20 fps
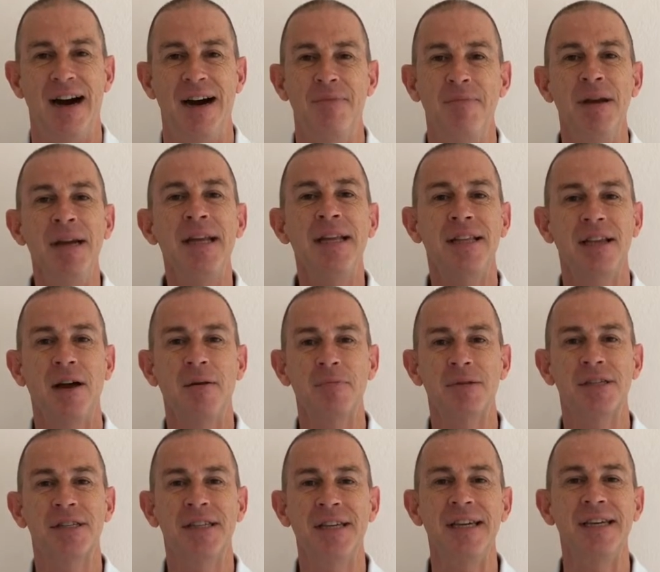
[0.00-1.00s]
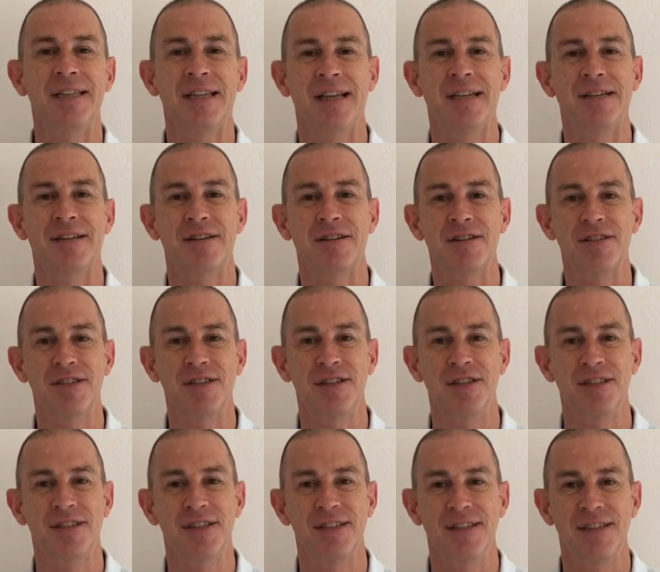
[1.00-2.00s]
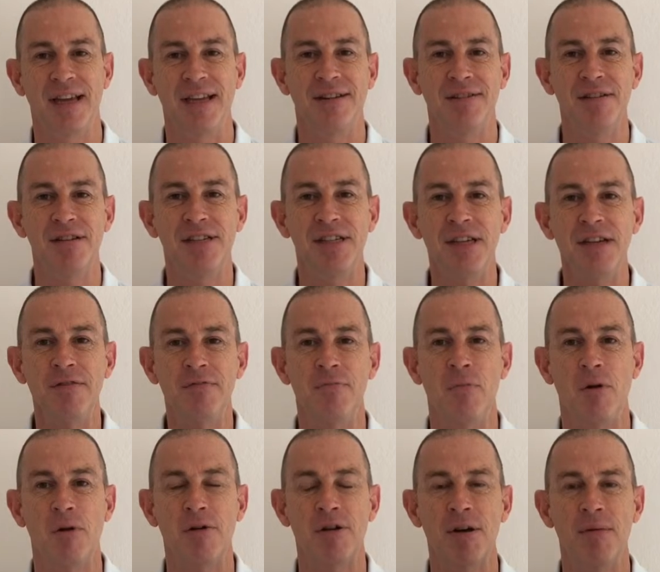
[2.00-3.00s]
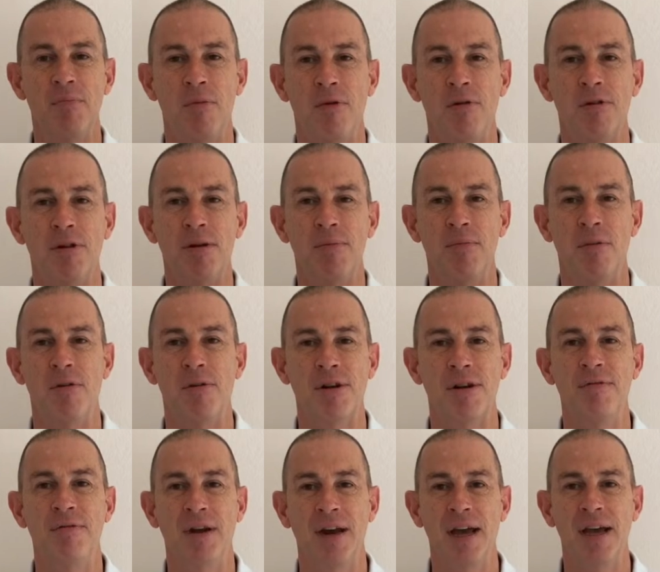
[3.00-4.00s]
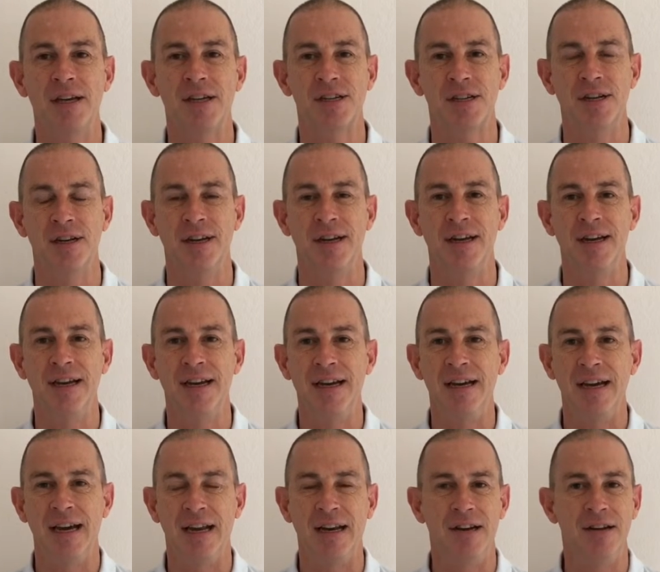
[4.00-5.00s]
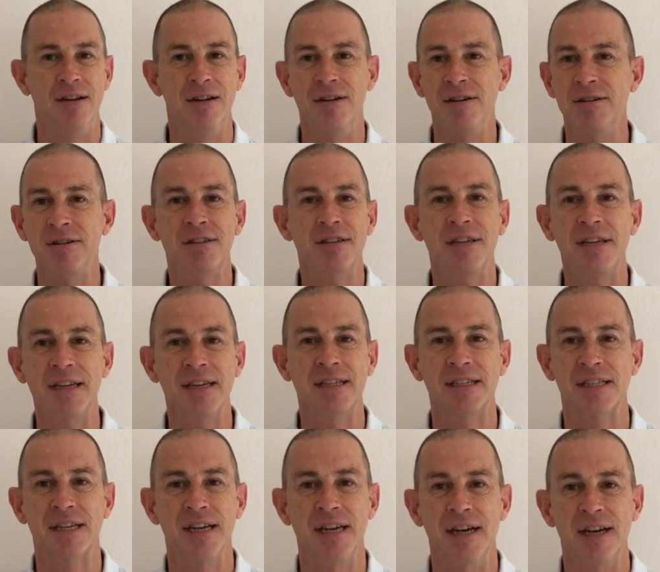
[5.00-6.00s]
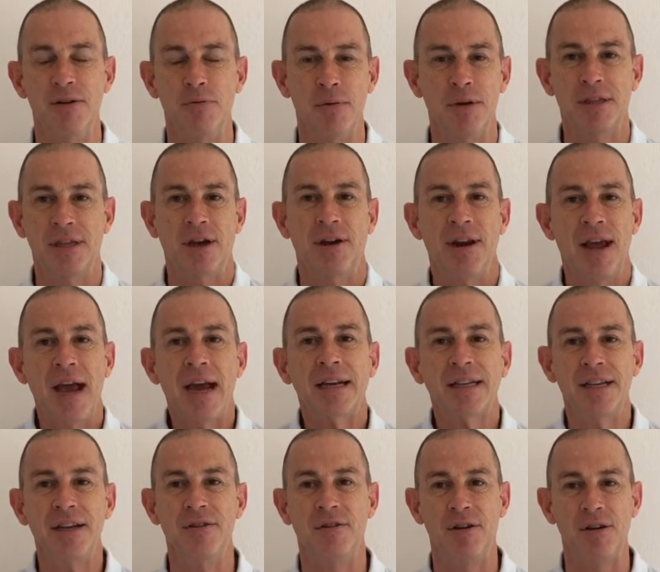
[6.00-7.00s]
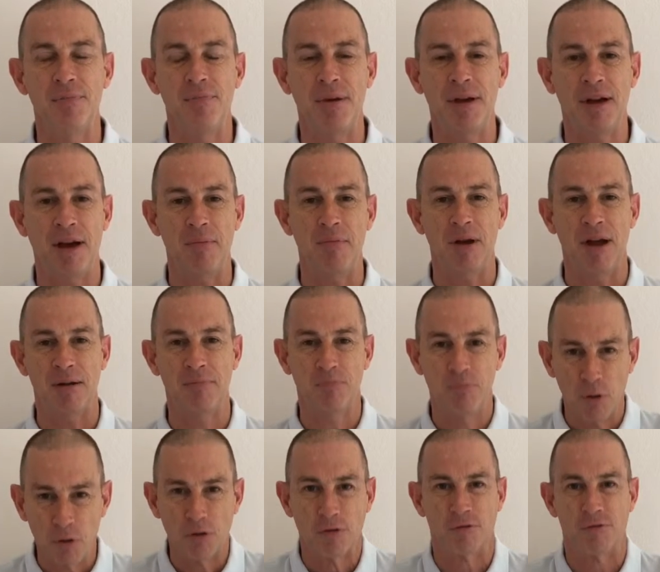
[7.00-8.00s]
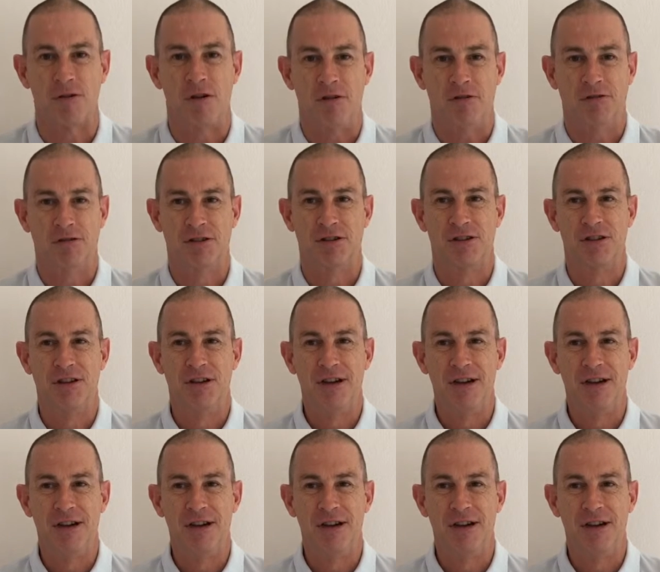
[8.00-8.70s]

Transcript: I many times think that Christians that receive more and more and more revelation and learn things without acting on it become like bullfrogs.